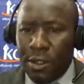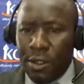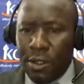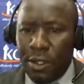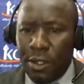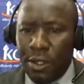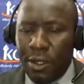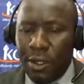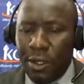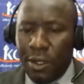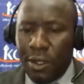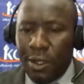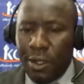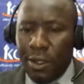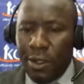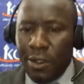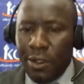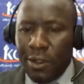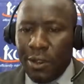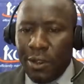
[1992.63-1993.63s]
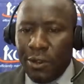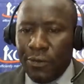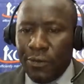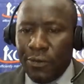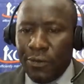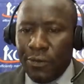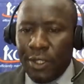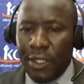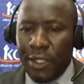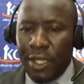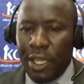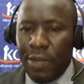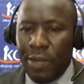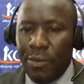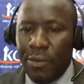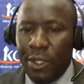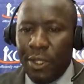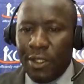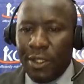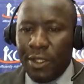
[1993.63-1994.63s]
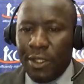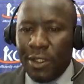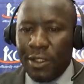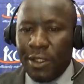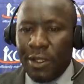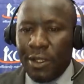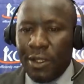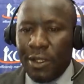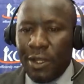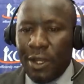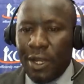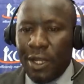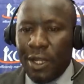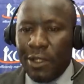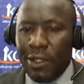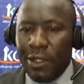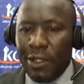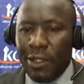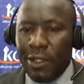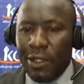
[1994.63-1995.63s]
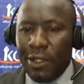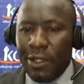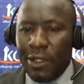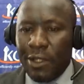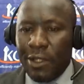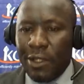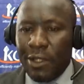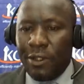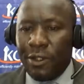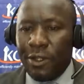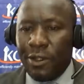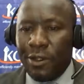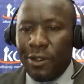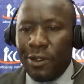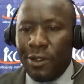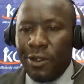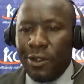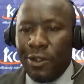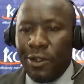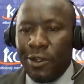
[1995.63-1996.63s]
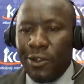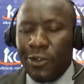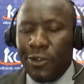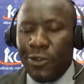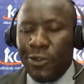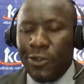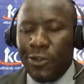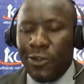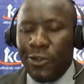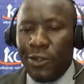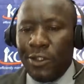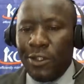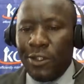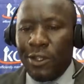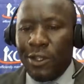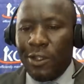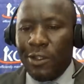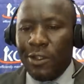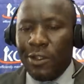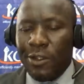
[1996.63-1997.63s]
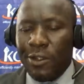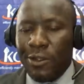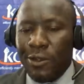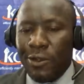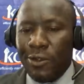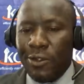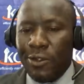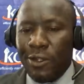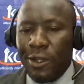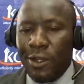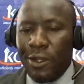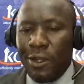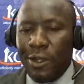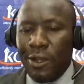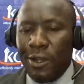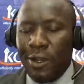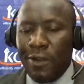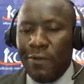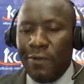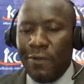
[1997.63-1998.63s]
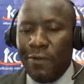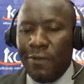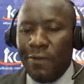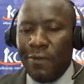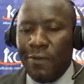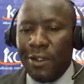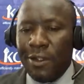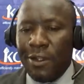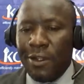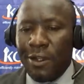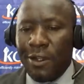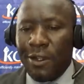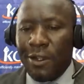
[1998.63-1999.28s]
Then you've said MHS rides on FTN, so the change is not relevant.